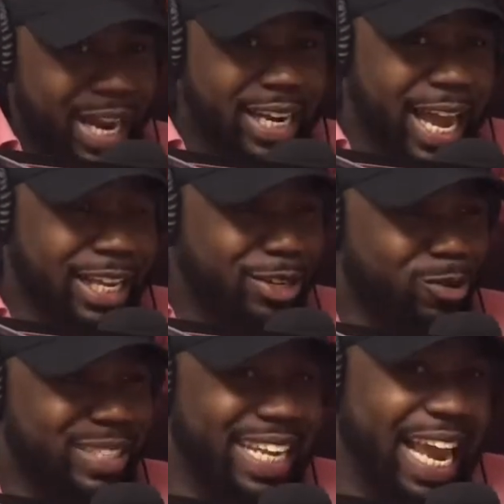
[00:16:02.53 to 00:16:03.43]
like,
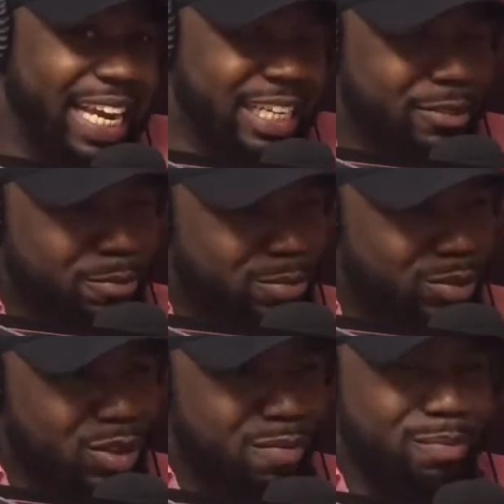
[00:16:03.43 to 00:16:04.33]
date,
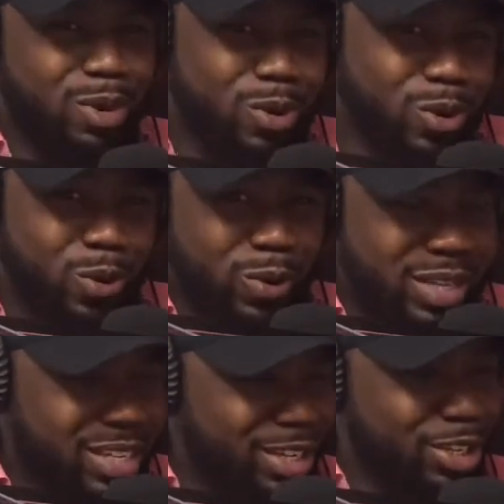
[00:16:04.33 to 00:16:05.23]

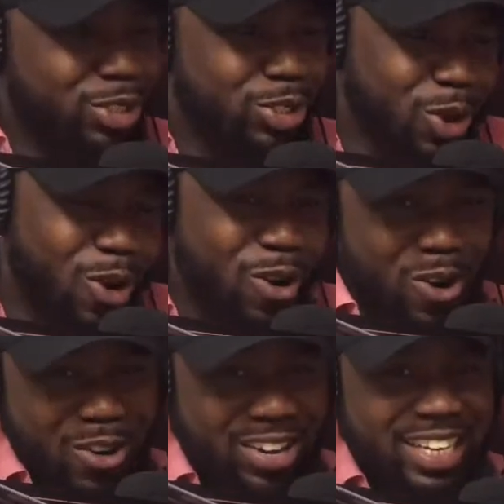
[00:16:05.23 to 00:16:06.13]
mood,
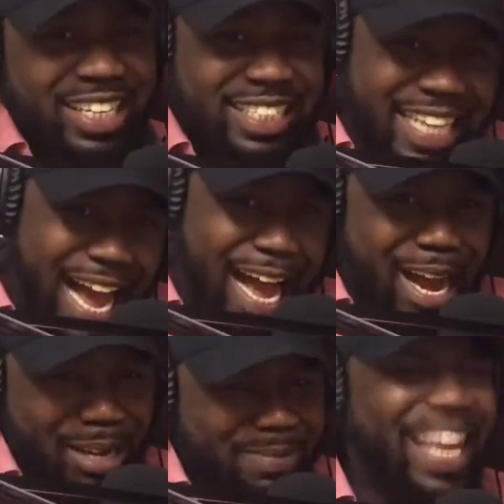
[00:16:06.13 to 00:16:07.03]
song,
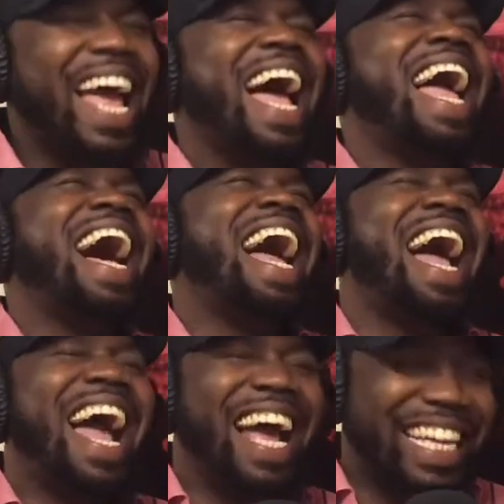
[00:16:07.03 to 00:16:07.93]
time,
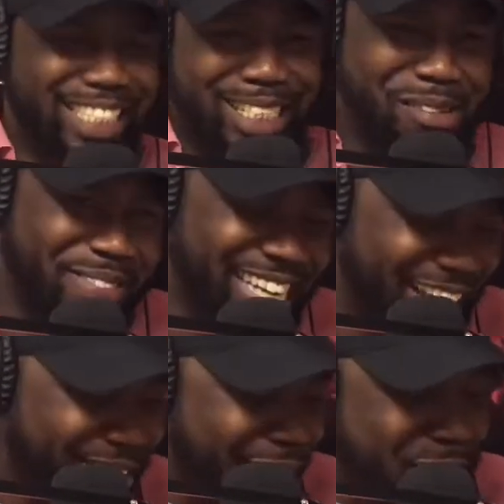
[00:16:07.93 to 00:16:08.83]

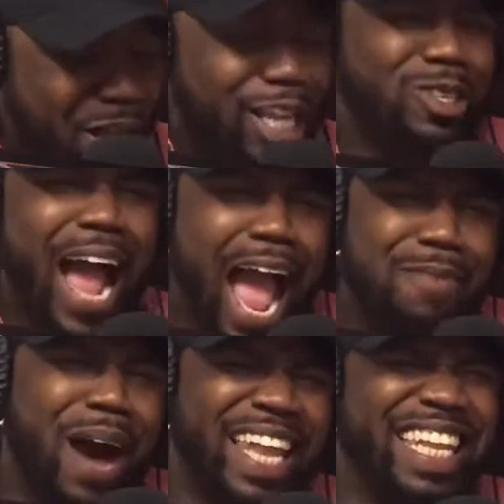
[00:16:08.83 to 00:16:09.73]
subject, right? So I had
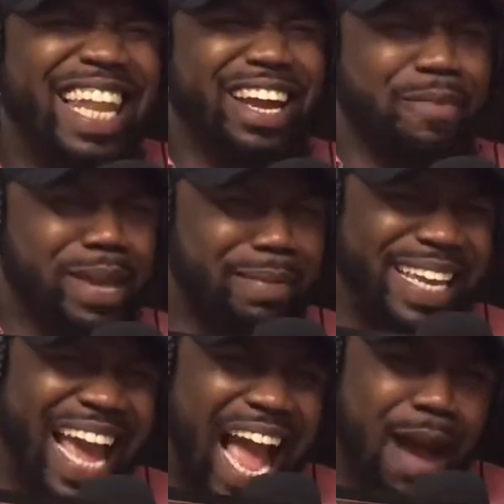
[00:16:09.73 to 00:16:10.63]
my letter,
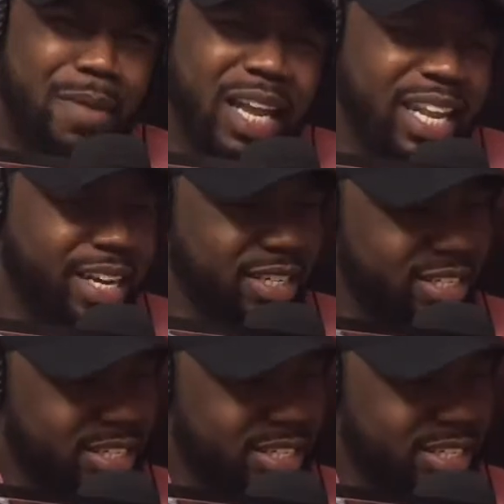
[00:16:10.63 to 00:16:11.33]
baby. I had my letter.